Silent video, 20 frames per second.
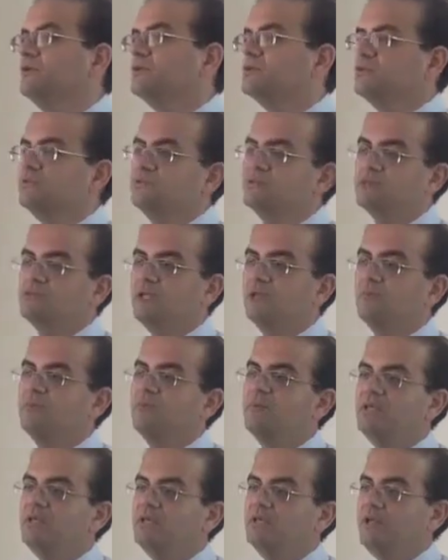So instead
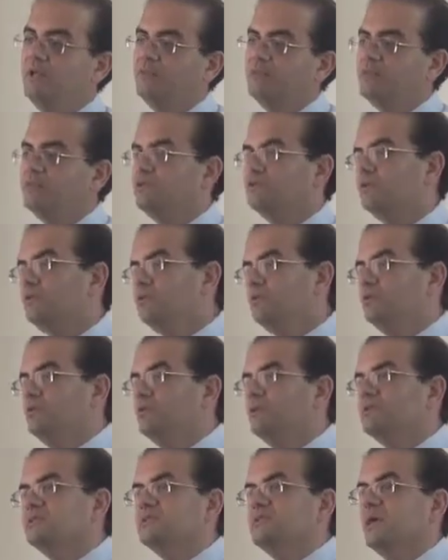of me coming to
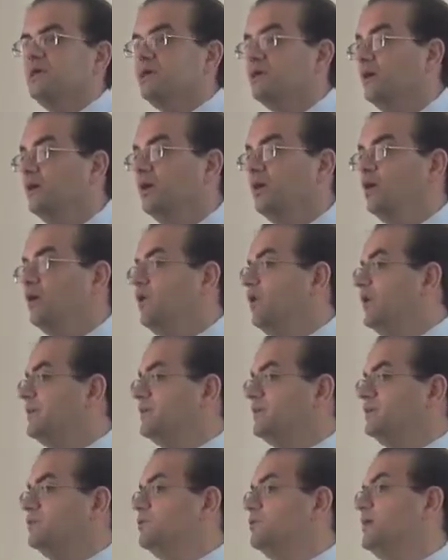you and saying, oh, I
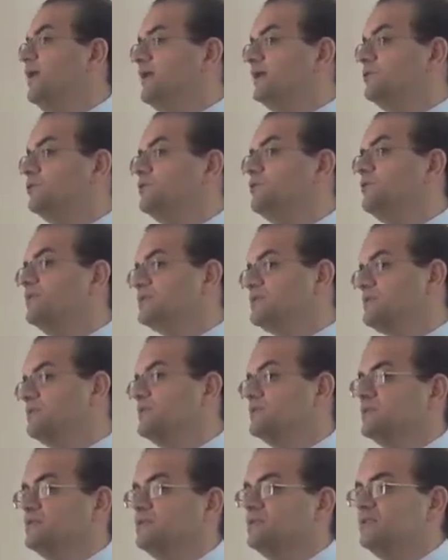think you got to do this,
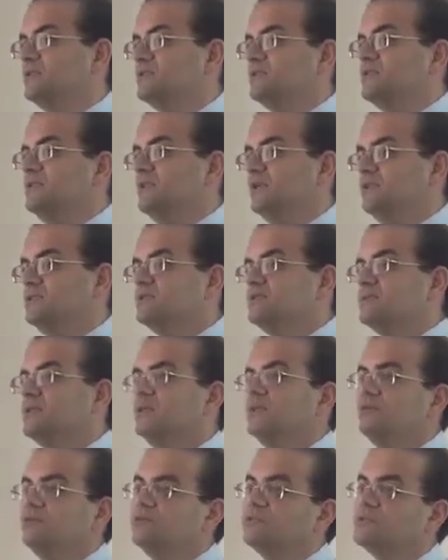this, and this, and this,
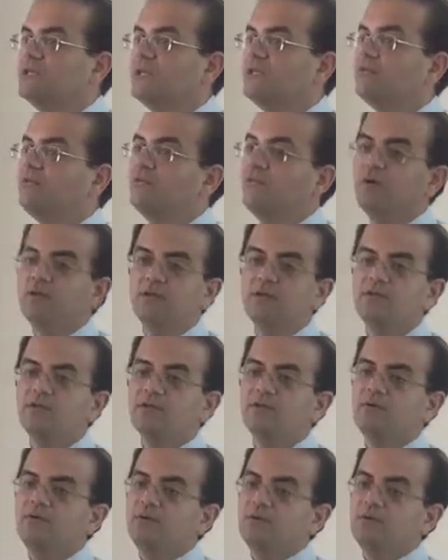you say, well,